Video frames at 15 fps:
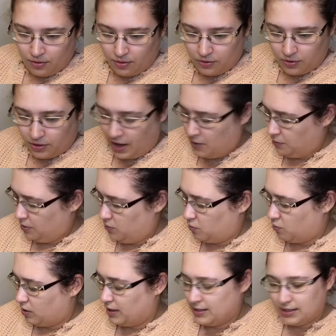So that one
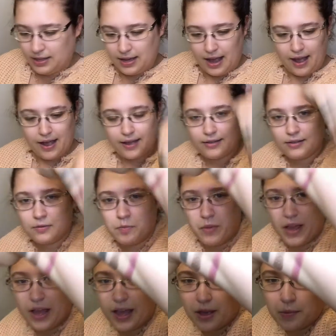wasn't as
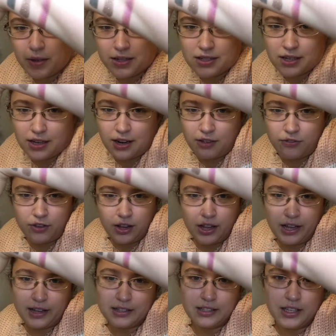pigmented, I feel
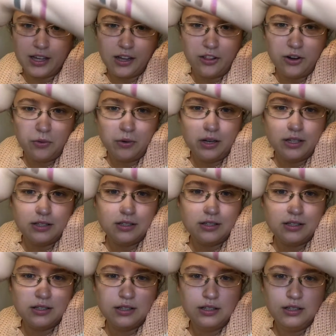like, as the other
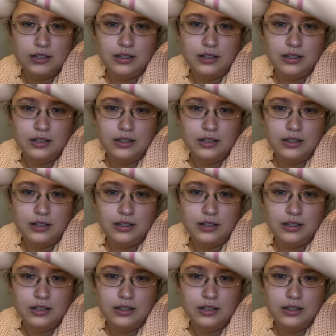ones.